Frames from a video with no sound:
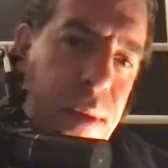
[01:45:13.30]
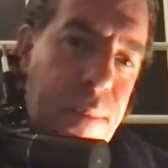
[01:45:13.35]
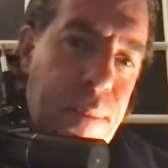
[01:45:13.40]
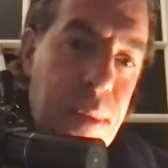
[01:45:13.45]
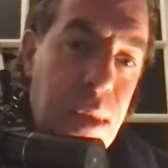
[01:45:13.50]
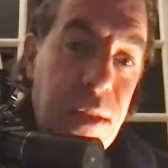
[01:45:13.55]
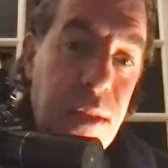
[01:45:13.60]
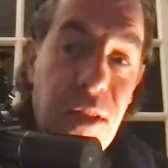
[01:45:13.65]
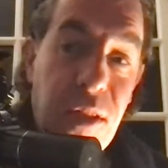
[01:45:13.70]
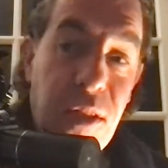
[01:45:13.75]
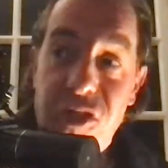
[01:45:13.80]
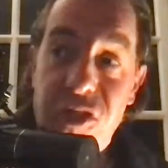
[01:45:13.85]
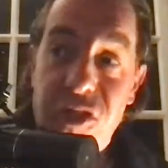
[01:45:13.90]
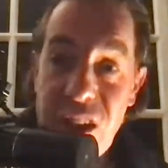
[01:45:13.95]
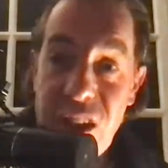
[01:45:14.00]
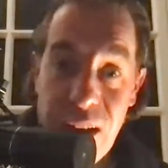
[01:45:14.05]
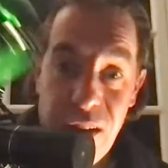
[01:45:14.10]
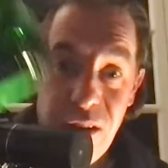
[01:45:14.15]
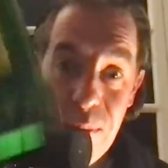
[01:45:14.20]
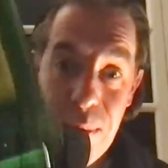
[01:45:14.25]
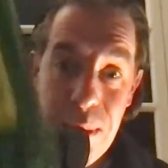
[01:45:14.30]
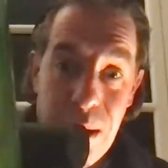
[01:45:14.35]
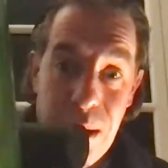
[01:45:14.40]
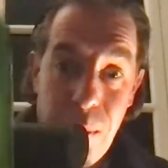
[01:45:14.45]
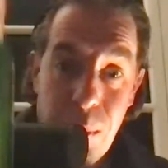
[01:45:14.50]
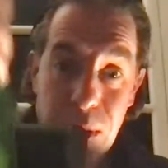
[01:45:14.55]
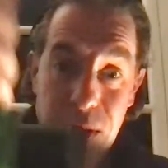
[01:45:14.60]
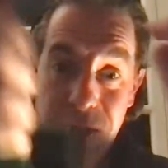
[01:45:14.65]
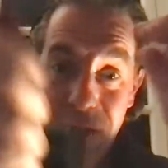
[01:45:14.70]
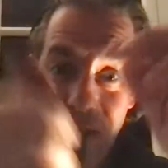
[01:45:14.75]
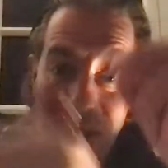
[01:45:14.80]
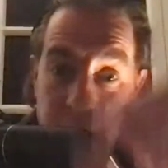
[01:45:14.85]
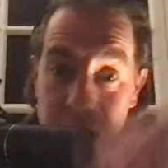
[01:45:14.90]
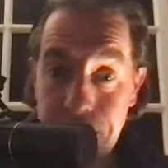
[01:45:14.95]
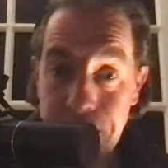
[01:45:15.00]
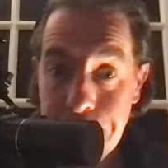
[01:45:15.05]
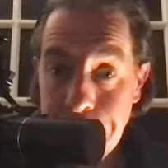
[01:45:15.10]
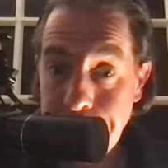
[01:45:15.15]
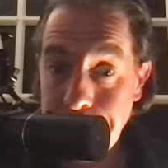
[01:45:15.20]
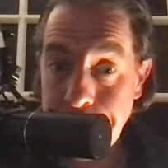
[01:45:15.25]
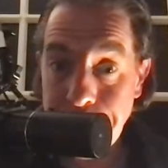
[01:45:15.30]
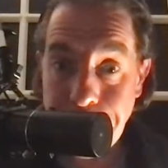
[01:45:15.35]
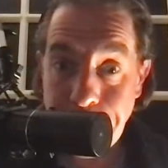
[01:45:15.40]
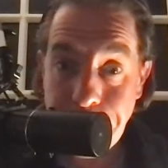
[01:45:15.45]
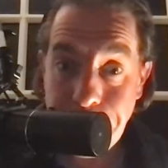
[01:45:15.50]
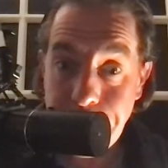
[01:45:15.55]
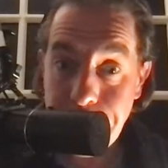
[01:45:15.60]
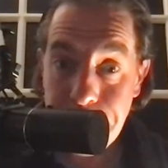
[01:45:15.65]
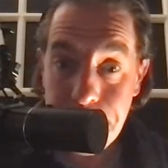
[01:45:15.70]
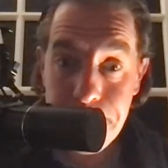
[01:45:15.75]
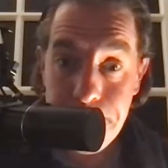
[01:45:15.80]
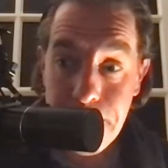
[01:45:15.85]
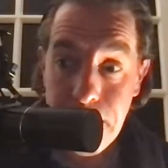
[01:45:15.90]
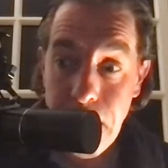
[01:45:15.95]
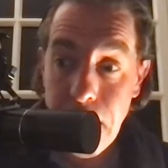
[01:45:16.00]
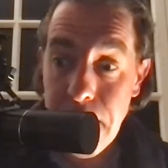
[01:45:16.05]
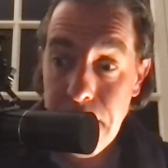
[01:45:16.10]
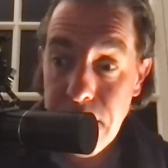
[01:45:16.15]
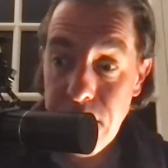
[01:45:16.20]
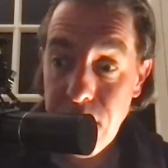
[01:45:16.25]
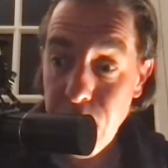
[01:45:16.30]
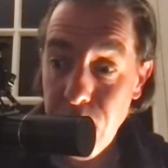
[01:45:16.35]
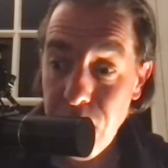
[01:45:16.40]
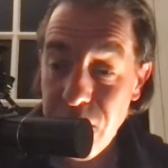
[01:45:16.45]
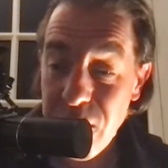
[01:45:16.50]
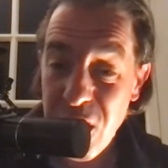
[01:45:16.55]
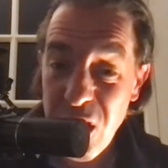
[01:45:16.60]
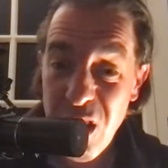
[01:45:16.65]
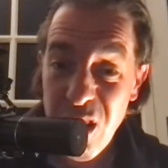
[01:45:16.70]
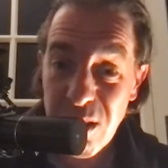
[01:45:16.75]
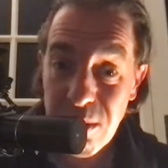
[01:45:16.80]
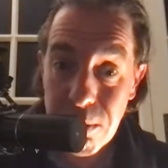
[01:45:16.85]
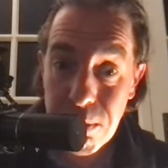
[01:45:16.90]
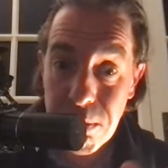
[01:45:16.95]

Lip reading: And this is the end of my whiskey. That's all I've got.